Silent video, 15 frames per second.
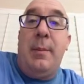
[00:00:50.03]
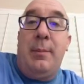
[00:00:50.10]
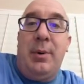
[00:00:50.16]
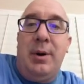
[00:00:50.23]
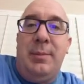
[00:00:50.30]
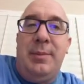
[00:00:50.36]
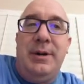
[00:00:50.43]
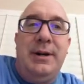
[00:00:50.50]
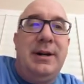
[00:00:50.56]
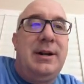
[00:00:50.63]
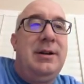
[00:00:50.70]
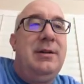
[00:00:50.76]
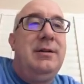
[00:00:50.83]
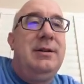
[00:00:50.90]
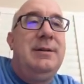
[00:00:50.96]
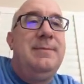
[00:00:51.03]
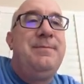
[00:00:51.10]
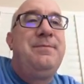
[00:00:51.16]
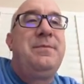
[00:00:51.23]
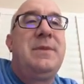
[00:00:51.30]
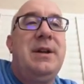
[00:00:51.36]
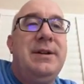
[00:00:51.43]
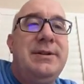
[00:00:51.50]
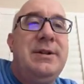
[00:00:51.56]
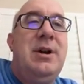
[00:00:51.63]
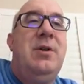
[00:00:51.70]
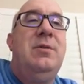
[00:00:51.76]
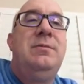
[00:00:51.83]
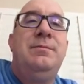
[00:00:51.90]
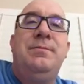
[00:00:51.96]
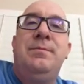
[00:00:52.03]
perpendicularly. So,